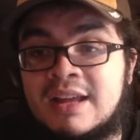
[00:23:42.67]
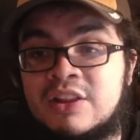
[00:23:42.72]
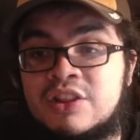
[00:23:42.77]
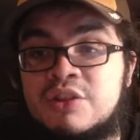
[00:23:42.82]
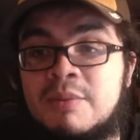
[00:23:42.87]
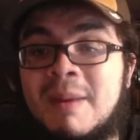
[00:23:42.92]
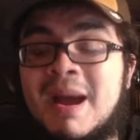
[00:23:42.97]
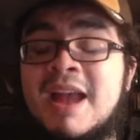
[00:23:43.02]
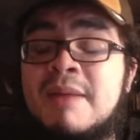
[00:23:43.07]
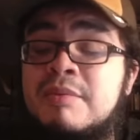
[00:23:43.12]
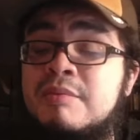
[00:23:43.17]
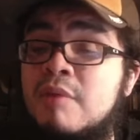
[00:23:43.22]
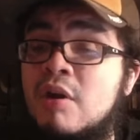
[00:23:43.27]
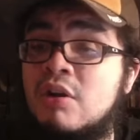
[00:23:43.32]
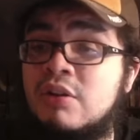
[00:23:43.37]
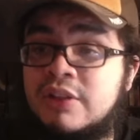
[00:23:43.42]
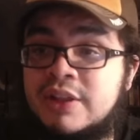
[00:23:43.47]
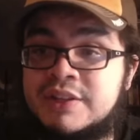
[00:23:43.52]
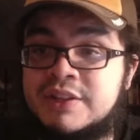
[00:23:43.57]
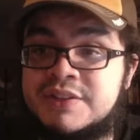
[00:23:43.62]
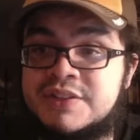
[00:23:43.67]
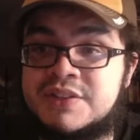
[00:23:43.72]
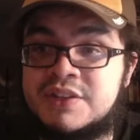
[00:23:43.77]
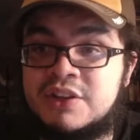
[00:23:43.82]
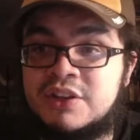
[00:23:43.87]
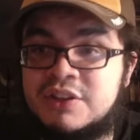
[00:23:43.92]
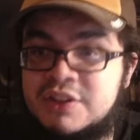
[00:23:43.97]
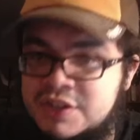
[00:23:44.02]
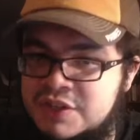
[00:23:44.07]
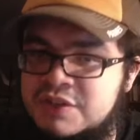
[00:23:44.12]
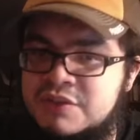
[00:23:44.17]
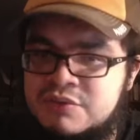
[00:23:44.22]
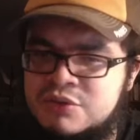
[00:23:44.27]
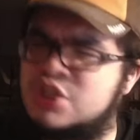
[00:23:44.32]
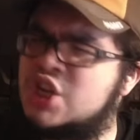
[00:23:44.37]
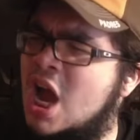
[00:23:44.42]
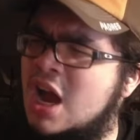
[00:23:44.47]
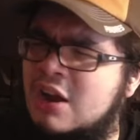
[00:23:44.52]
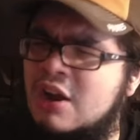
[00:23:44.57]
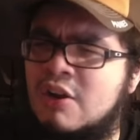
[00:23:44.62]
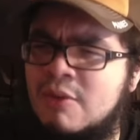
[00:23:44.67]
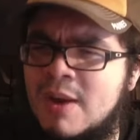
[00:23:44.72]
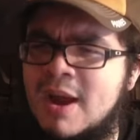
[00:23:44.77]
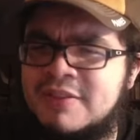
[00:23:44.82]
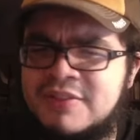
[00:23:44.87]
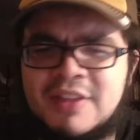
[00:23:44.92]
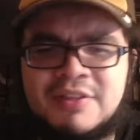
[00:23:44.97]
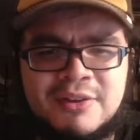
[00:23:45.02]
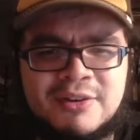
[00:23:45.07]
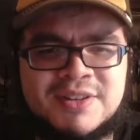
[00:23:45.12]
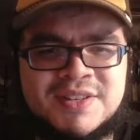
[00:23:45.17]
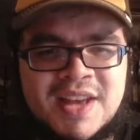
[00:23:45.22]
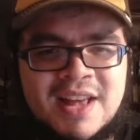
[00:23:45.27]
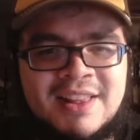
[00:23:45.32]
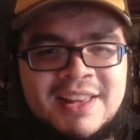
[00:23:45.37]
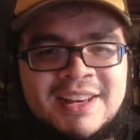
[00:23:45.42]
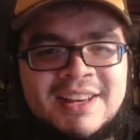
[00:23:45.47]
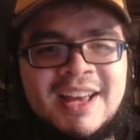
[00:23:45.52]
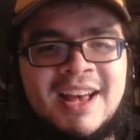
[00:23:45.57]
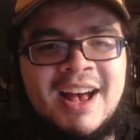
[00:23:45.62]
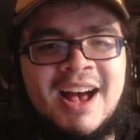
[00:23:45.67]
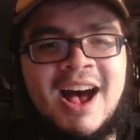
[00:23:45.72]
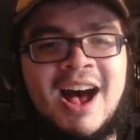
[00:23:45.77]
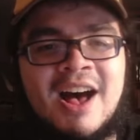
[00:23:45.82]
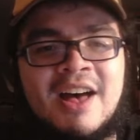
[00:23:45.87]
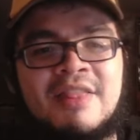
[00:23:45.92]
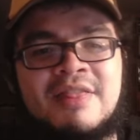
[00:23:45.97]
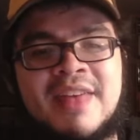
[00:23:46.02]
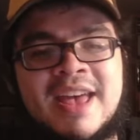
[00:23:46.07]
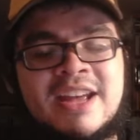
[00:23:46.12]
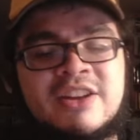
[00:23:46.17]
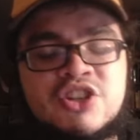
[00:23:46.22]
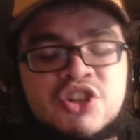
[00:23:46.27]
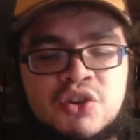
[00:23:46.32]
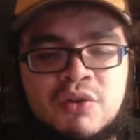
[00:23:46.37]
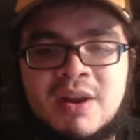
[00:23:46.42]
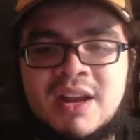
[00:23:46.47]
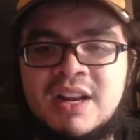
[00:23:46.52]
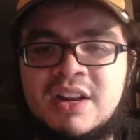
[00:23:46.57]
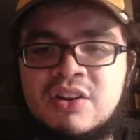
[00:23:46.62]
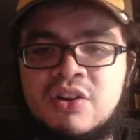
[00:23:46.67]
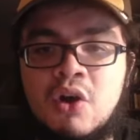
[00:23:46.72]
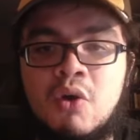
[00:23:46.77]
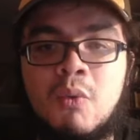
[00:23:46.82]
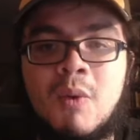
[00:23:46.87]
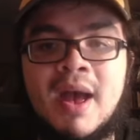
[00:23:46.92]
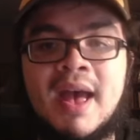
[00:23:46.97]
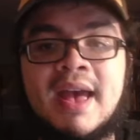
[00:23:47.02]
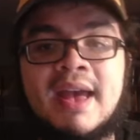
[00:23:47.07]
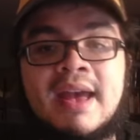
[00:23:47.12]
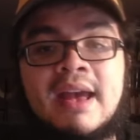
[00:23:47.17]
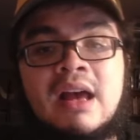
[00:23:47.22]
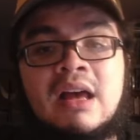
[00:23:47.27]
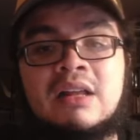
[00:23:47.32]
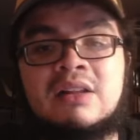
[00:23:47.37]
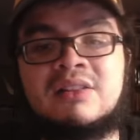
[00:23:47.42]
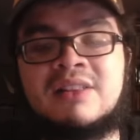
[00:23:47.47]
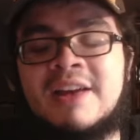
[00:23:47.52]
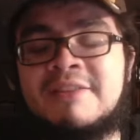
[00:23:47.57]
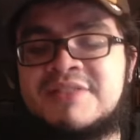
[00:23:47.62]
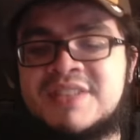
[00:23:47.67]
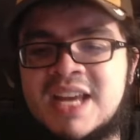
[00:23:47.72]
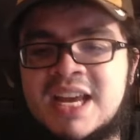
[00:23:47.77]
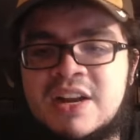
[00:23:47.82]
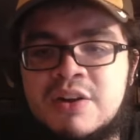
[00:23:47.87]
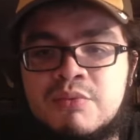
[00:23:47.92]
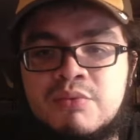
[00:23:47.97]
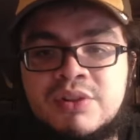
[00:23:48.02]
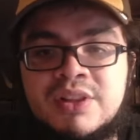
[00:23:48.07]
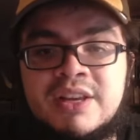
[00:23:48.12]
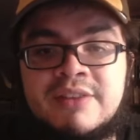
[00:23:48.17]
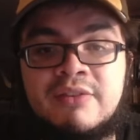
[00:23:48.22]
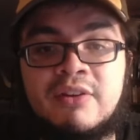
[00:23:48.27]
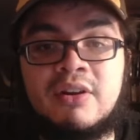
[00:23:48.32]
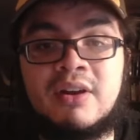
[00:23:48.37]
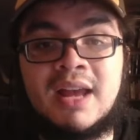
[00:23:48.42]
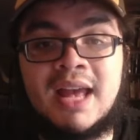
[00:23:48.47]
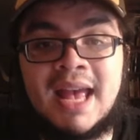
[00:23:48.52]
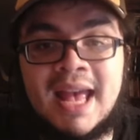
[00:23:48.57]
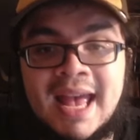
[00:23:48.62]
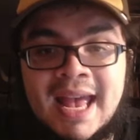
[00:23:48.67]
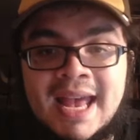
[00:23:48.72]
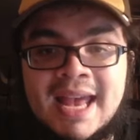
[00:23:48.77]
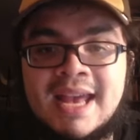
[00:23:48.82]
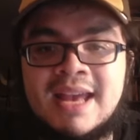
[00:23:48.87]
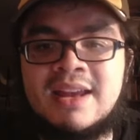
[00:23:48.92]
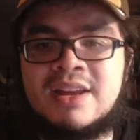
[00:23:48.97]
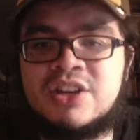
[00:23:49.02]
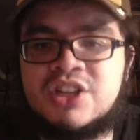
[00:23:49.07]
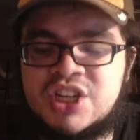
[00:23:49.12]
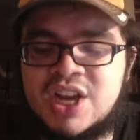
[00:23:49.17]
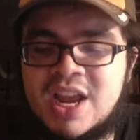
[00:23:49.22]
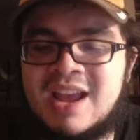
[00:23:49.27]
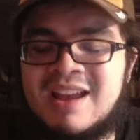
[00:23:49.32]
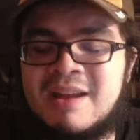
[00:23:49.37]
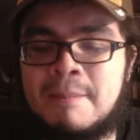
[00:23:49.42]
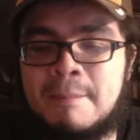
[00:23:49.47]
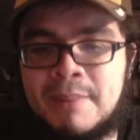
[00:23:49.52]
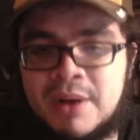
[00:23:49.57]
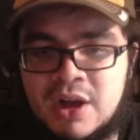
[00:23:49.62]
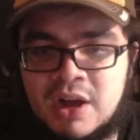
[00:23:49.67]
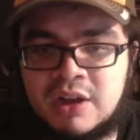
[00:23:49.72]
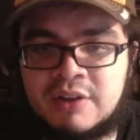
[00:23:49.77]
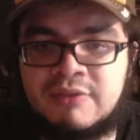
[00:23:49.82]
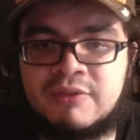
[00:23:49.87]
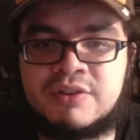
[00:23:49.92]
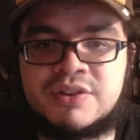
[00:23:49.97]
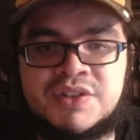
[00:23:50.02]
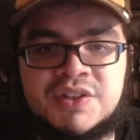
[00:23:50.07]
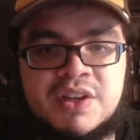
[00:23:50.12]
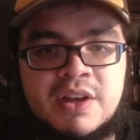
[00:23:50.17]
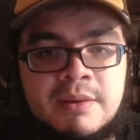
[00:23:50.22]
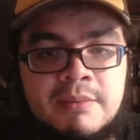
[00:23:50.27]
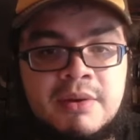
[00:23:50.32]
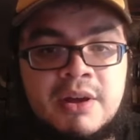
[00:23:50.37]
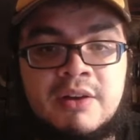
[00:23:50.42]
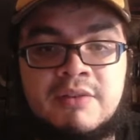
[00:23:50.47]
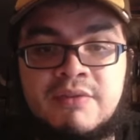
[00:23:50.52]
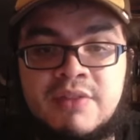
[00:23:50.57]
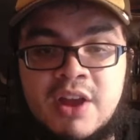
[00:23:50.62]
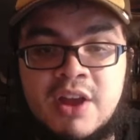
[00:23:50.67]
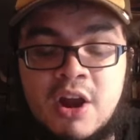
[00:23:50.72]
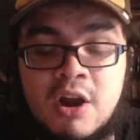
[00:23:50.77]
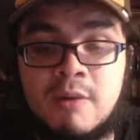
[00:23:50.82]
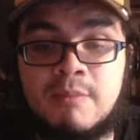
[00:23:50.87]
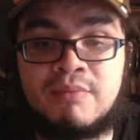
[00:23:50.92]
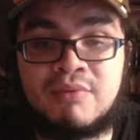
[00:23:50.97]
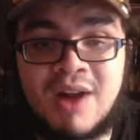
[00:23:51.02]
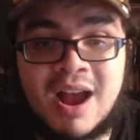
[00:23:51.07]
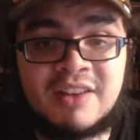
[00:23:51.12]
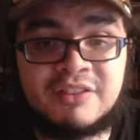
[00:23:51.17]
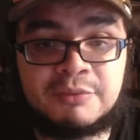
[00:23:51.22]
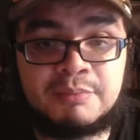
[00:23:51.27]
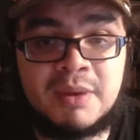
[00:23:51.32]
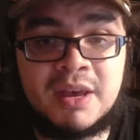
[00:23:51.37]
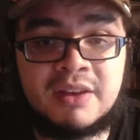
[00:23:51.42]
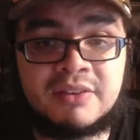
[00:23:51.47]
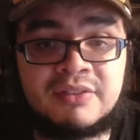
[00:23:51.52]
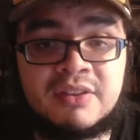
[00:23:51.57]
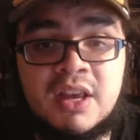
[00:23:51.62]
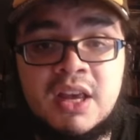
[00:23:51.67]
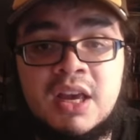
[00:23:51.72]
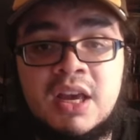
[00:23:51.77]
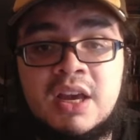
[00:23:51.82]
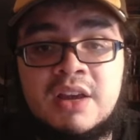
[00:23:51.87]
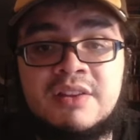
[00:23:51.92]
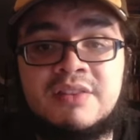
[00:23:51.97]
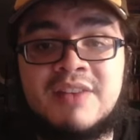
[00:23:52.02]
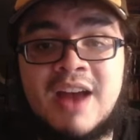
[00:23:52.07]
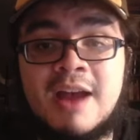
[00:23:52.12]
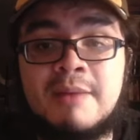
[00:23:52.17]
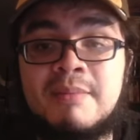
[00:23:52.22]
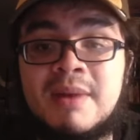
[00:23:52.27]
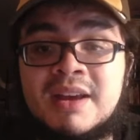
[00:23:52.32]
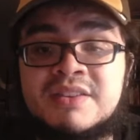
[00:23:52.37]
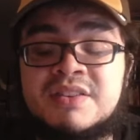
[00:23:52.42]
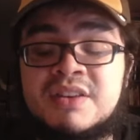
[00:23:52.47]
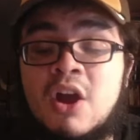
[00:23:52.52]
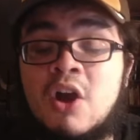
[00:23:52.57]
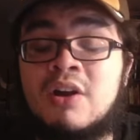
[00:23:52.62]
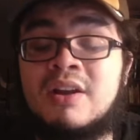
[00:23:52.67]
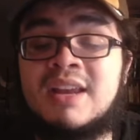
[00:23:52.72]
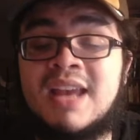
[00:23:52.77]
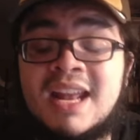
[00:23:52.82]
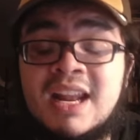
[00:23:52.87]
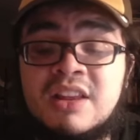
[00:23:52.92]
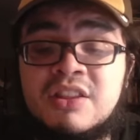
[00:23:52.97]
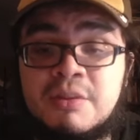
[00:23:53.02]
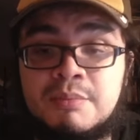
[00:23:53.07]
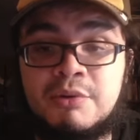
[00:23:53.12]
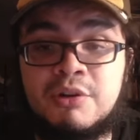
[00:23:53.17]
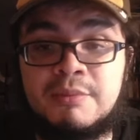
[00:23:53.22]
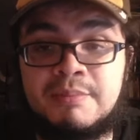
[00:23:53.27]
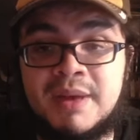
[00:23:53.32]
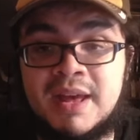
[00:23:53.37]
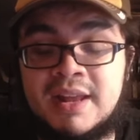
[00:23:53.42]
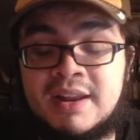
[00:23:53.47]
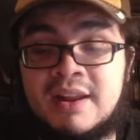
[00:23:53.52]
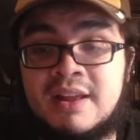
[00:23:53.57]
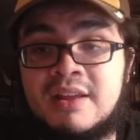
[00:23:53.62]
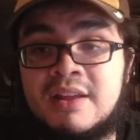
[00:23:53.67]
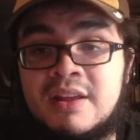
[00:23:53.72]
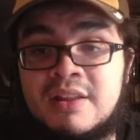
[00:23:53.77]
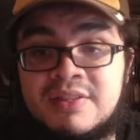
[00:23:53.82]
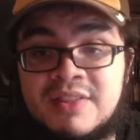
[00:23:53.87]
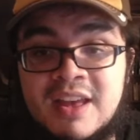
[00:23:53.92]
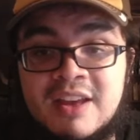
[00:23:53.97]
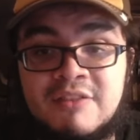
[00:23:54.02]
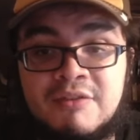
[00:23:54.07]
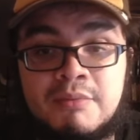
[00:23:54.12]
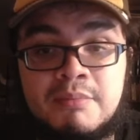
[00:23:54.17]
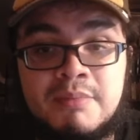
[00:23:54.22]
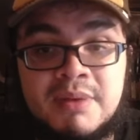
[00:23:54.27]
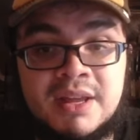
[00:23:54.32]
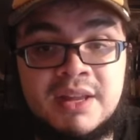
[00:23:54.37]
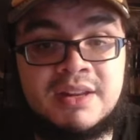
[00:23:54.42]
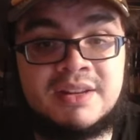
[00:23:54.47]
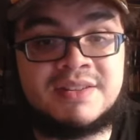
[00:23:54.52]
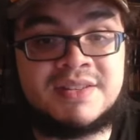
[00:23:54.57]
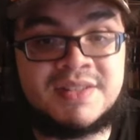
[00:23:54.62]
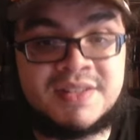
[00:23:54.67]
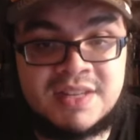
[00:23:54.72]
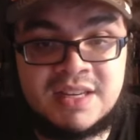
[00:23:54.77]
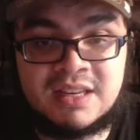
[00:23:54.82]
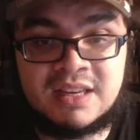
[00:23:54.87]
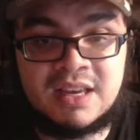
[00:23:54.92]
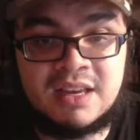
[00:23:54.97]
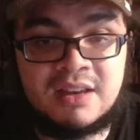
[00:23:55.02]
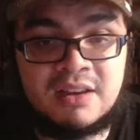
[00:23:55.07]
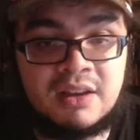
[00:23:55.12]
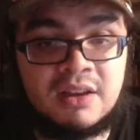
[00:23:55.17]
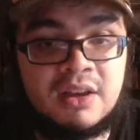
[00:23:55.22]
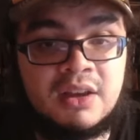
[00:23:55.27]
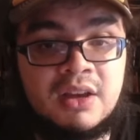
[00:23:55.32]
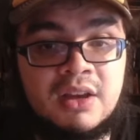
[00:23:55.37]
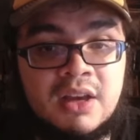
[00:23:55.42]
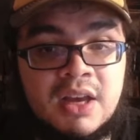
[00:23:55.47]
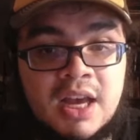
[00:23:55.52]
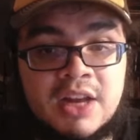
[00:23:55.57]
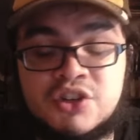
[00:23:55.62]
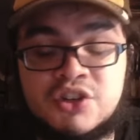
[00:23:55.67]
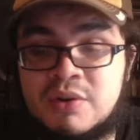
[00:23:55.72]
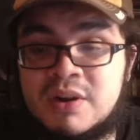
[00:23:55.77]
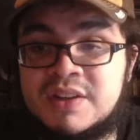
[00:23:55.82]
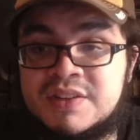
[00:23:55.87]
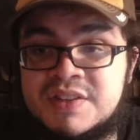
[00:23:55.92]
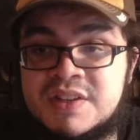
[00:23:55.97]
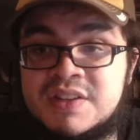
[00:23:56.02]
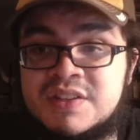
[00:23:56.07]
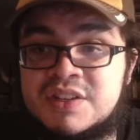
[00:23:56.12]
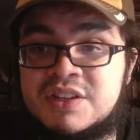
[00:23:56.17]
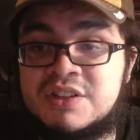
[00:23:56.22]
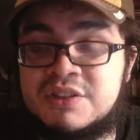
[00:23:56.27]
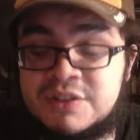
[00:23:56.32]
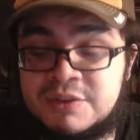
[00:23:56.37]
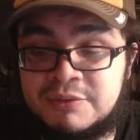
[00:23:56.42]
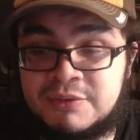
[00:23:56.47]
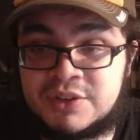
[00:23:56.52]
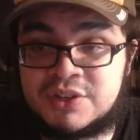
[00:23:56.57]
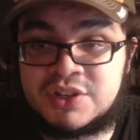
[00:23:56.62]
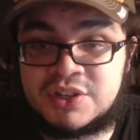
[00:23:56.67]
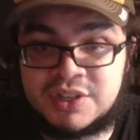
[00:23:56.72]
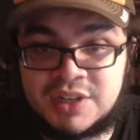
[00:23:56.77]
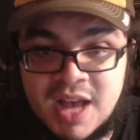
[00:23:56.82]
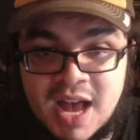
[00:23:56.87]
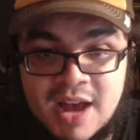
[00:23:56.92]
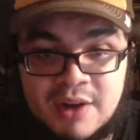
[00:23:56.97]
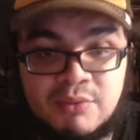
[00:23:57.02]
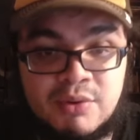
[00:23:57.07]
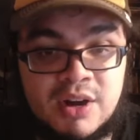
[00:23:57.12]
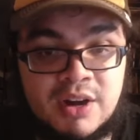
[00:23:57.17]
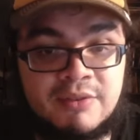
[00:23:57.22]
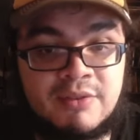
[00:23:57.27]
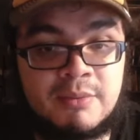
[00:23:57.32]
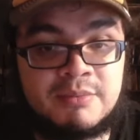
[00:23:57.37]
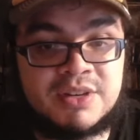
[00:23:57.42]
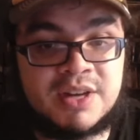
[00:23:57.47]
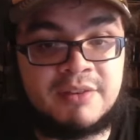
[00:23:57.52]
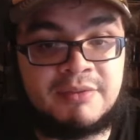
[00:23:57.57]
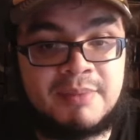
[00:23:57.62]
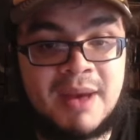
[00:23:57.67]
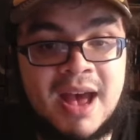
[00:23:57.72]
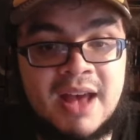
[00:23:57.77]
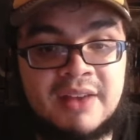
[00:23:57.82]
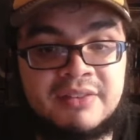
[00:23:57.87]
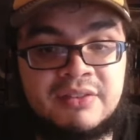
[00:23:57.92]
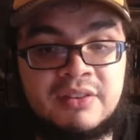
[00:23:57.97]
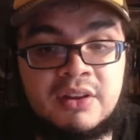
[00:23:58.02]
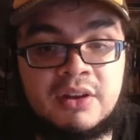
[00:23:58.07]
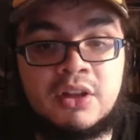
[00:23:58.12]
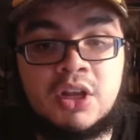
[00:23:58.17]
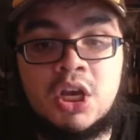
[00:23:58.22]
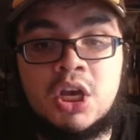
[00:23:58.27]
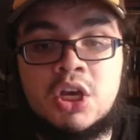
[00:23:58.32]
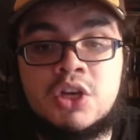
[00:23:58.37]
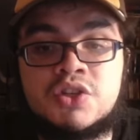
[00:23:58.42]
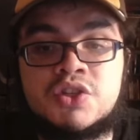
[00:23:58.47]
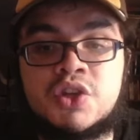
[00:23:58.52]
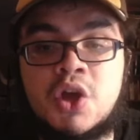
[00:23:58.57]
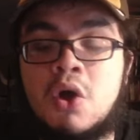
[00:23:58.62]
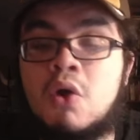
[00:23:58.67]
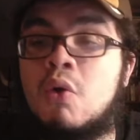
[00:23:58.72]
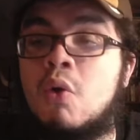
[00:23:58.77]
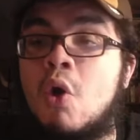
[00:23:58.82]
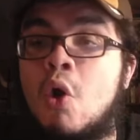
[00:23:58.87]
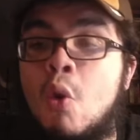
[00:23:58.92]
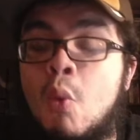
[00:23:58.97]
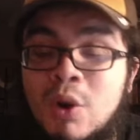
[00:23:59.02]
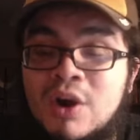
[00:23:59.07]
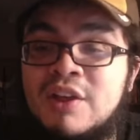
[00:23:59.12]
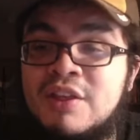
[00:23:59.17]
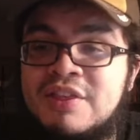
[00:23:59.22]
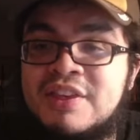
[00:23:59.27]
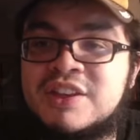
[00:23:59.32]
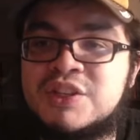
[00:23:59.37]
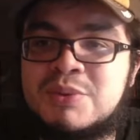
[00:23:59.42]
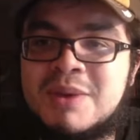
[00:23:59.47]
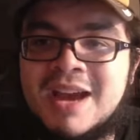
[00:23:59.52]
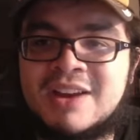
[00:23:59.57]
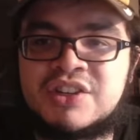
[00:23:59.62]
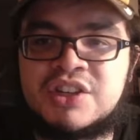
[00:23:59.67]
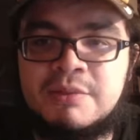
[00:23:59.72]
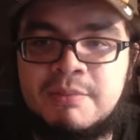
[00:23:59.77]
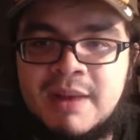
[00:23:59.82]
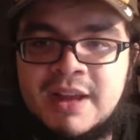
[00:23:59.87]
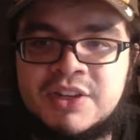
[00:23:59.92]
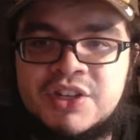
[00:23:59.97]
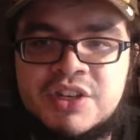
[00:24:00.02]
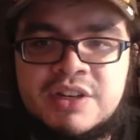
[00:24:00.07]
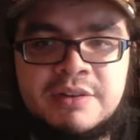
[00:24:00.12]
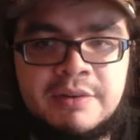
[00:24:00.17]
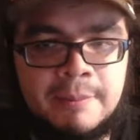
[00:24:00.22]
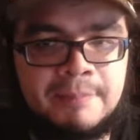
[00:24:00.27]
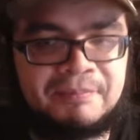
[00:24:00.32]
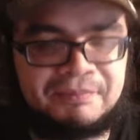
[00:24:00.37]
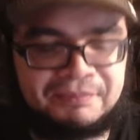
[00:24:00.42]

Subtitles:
the Miami Marlins, this shocker, right, that they're selling, they traded away left-handed reliever A.J. Puck for some of their prospects. The Diamondbacks are getting the bullpen they've been seeking, and trade season is officially on, reading from Jeff Passan. So one of the things we actually mentioned